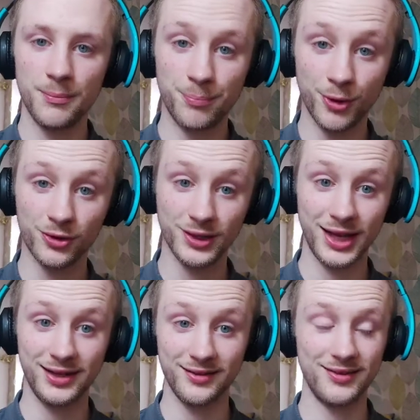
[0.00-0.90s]
But
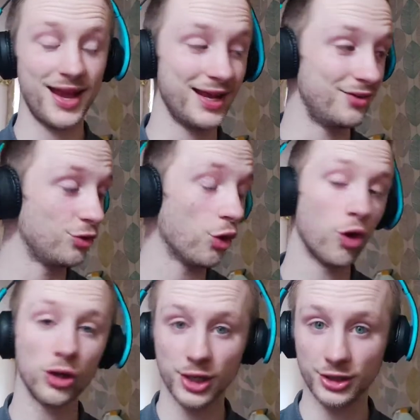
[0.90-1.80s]
like I say, it's
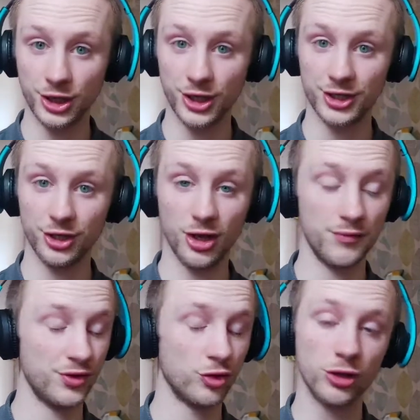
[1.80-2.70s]
all a learning
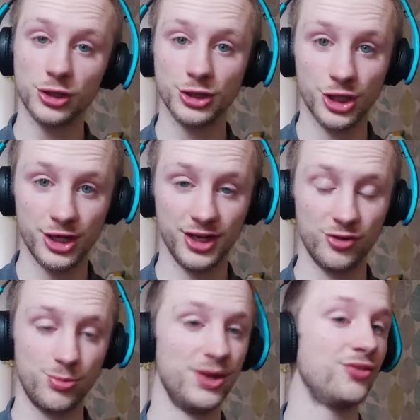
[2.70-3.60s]
curve. It's all a learning
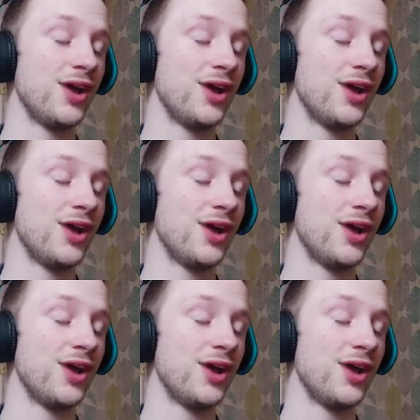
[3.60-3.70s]
experience.